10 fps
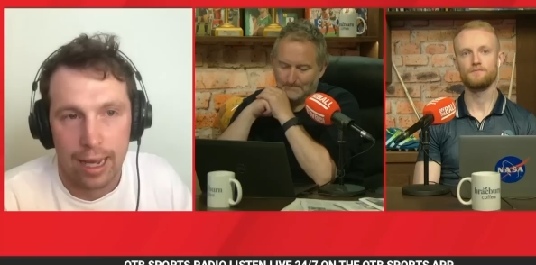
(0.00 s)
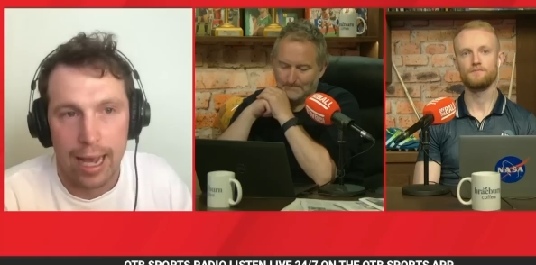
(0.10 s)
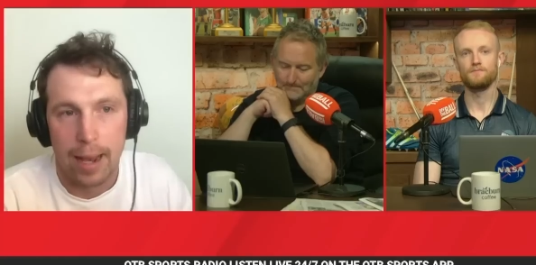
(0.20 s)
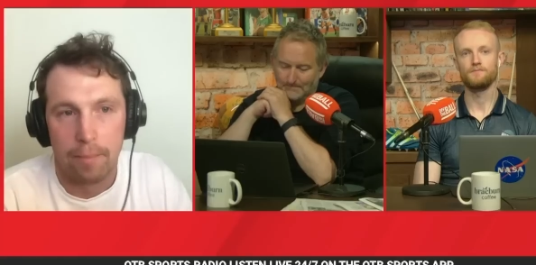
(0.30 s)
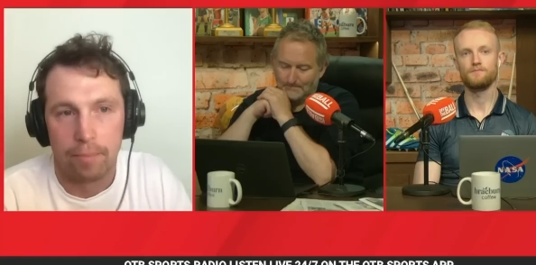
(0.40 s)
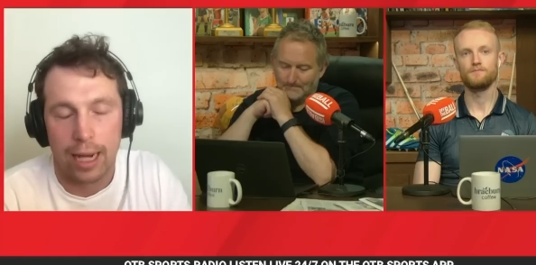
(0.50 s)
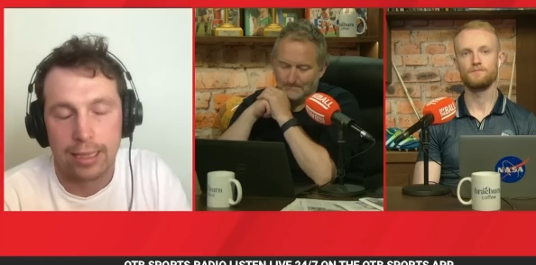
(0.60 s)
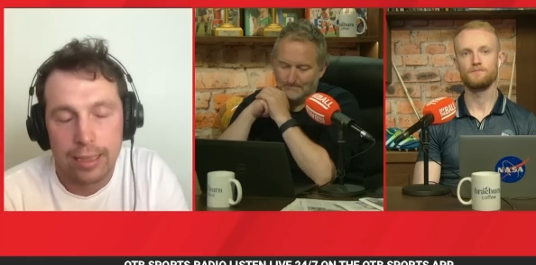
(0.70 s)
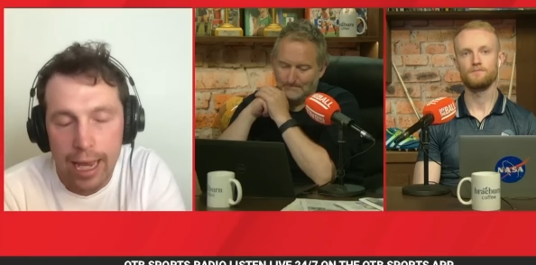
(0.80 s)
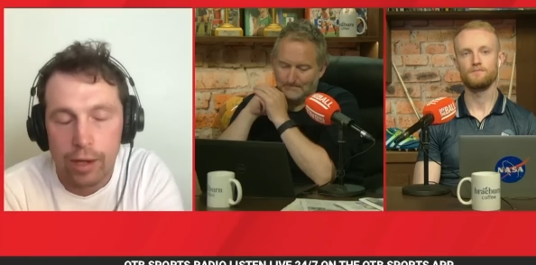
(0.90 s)
Speaker 1: Um, that
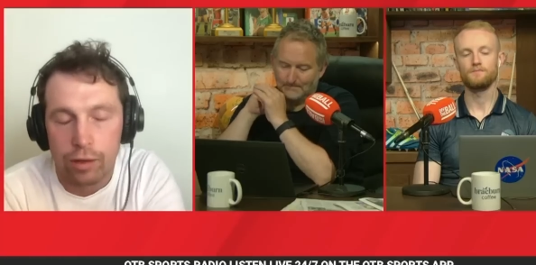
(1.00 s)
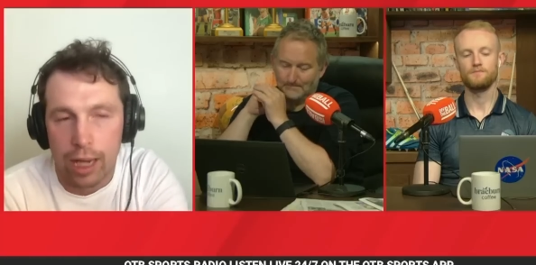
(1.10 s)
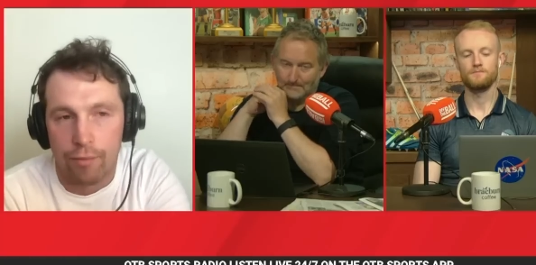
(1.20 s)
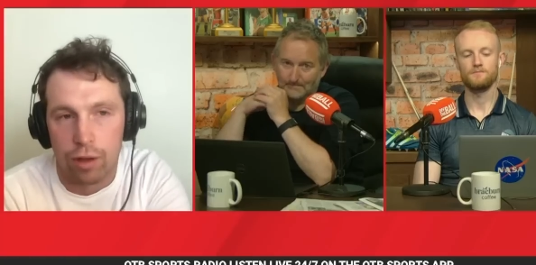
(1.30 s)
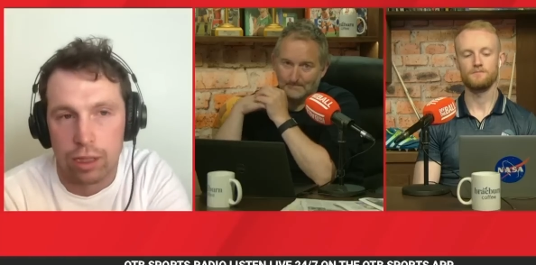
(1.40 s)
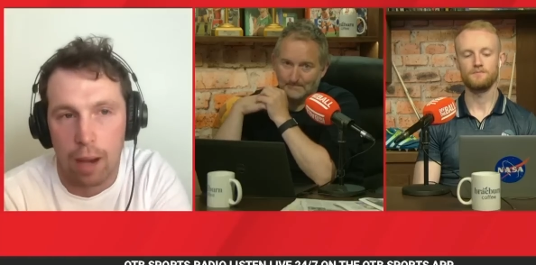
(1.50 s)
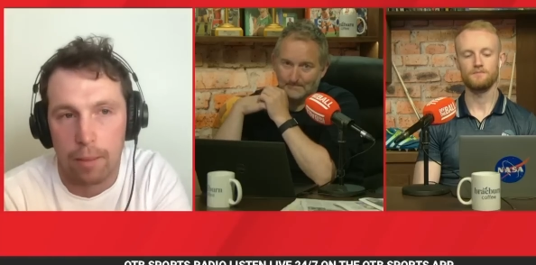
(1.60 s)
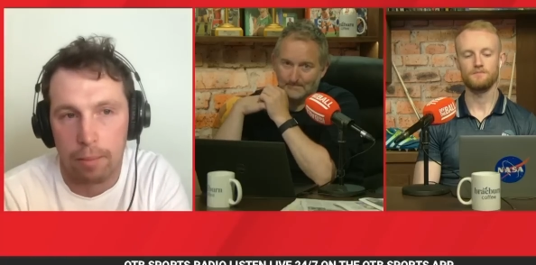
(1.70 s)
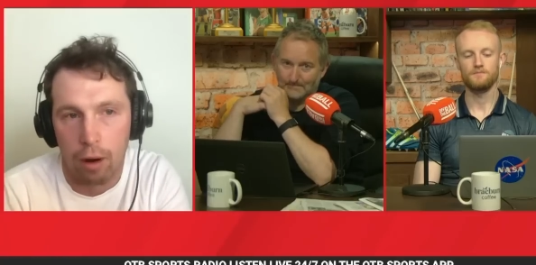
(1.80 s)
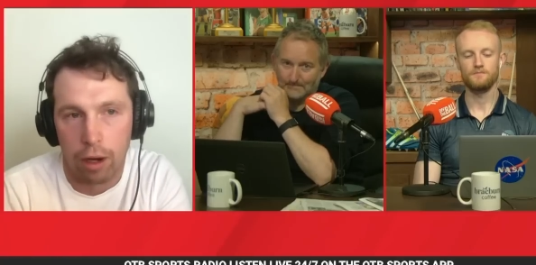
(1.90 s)
is a dangerous game for
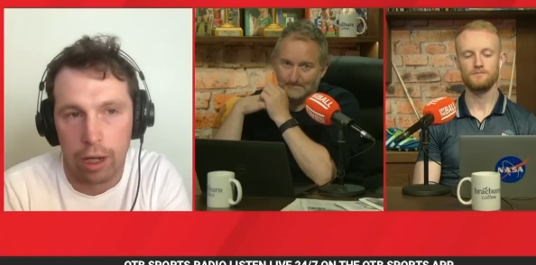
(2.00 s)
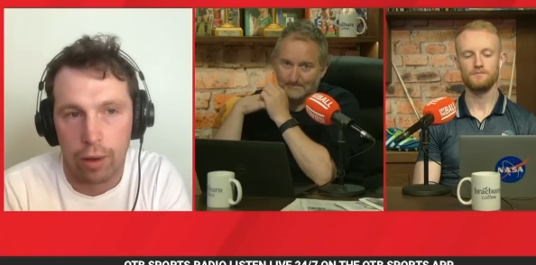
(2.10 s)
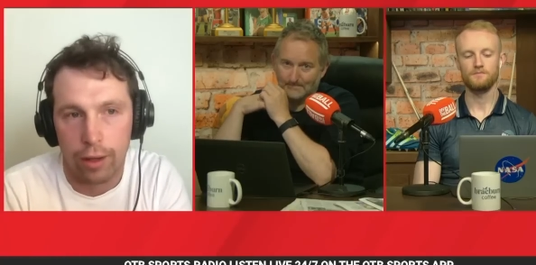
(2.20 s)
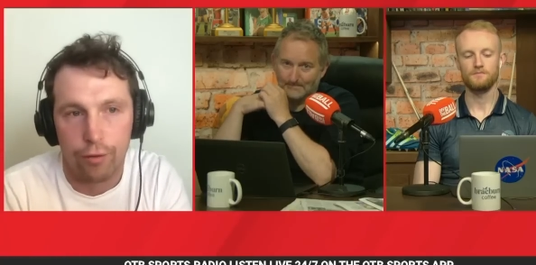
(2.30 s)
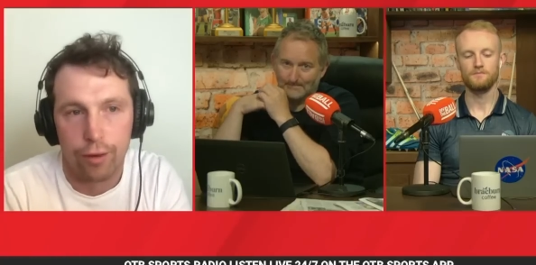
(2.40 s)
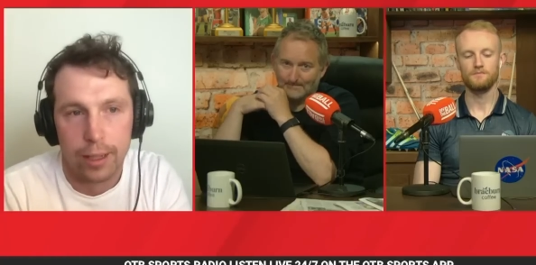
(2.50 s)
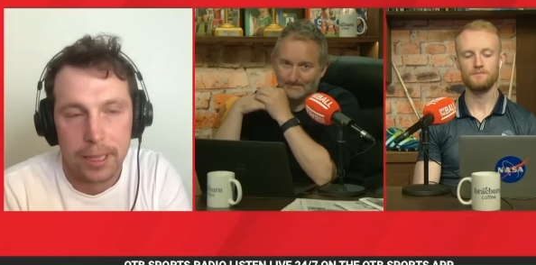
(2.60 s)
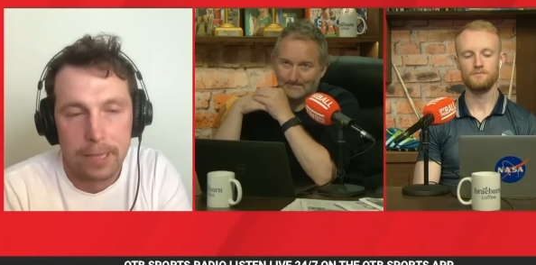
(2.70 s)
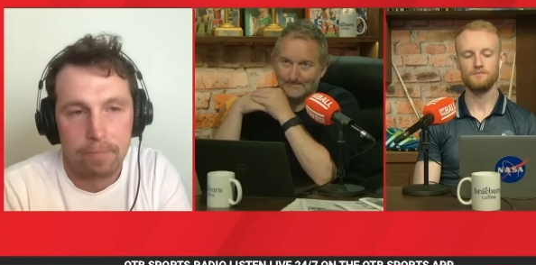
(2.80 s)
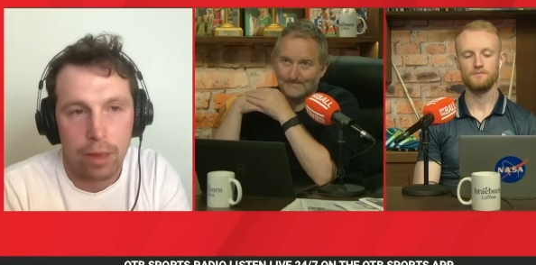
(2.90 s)
Roscommon and Páirc Uí
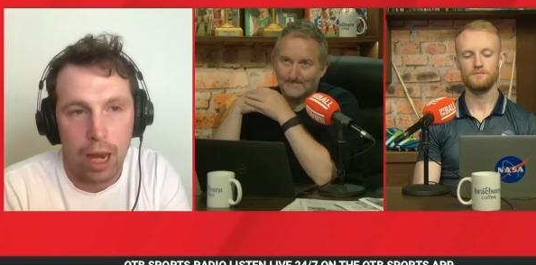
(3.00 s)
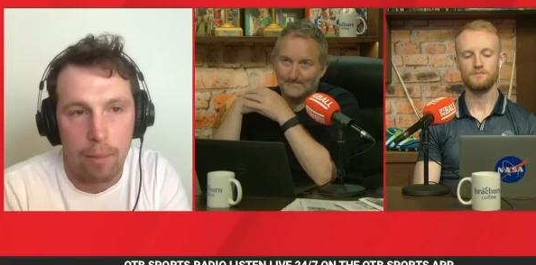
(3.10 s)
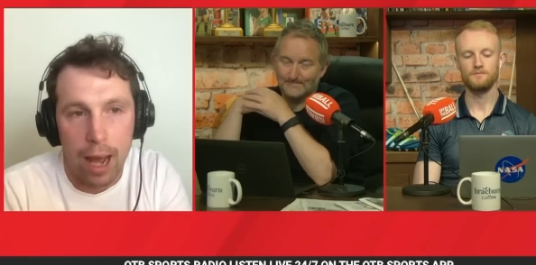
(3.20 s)
Chaoimh.